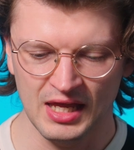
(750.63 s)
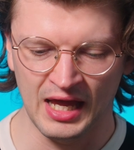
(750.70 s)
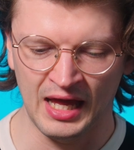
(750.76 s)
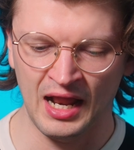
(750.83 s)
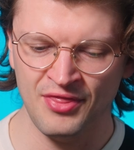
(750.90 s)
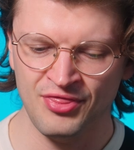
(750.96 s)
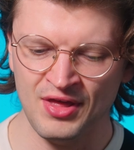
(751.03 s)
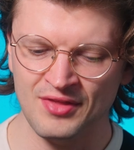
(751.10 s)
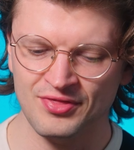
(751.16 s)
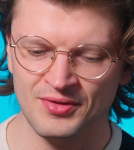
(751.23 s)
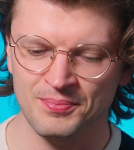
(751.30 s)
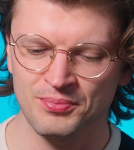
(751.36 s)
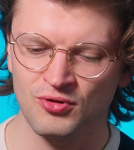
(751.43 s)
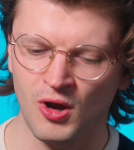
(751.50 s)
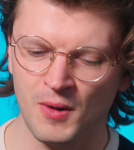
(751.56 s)
And I think the
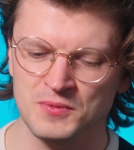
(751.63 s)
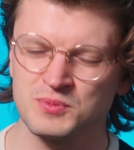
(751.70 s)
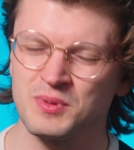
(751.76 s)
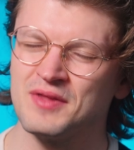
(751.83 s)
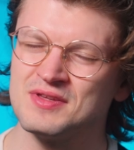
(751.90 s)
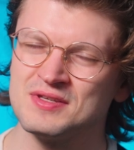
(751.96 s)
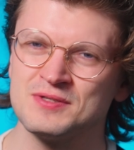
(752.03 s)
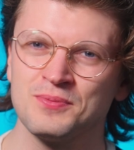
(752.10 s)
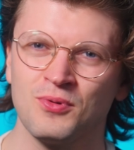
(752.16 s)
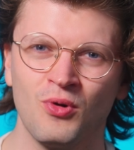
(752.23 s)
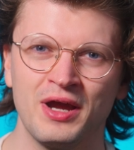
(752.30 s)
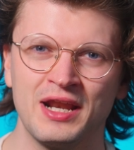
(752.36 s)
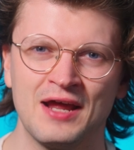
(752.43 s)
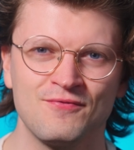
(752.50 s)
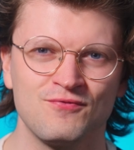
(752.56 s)
props by this
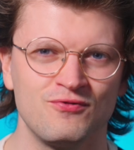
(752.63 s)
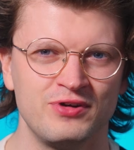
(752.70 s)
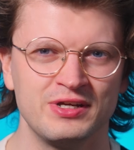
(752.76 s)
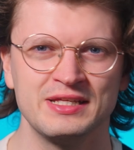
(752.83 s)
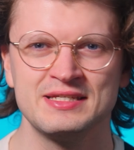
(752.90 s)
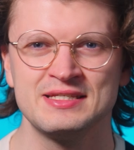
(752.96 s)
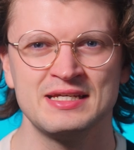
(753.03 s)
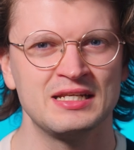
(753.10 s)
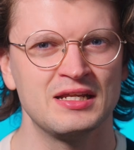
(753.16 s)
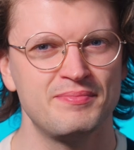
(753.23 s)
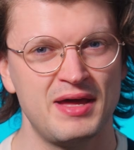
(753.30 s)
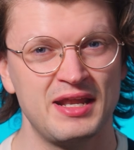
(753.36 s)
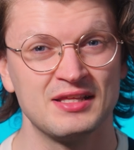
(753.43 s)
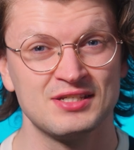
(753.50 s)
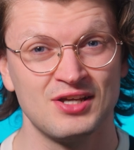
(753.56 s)
point have really seen a
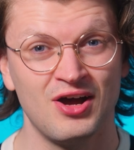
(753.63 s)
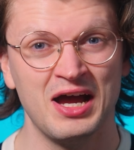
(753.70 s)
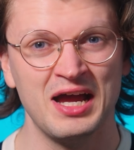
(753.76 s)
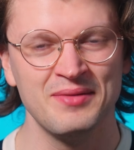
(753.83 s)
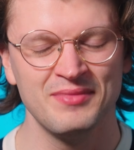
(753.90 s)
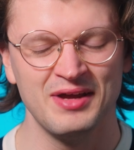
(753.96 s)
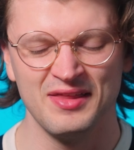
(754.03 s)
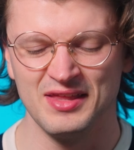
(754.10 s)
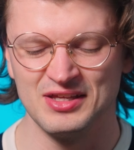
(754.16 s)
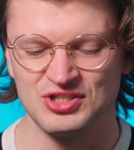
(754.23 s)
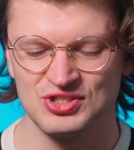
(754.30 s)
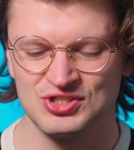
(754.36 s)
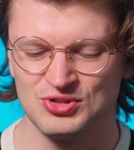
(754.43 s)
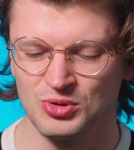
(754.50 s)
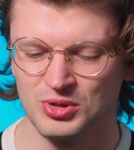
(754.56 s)
better time and they
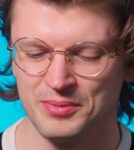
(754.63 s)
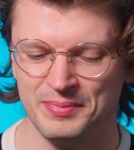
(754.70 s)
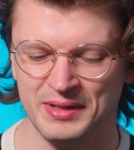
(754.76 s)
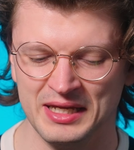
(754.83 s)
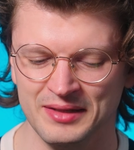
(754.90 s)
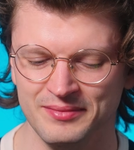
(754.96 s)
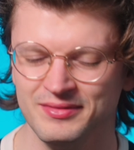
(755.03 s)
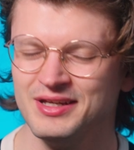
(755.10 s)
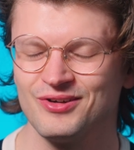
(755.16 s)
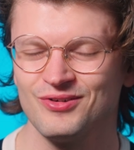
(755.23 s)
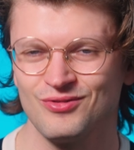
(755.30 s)
just look a bit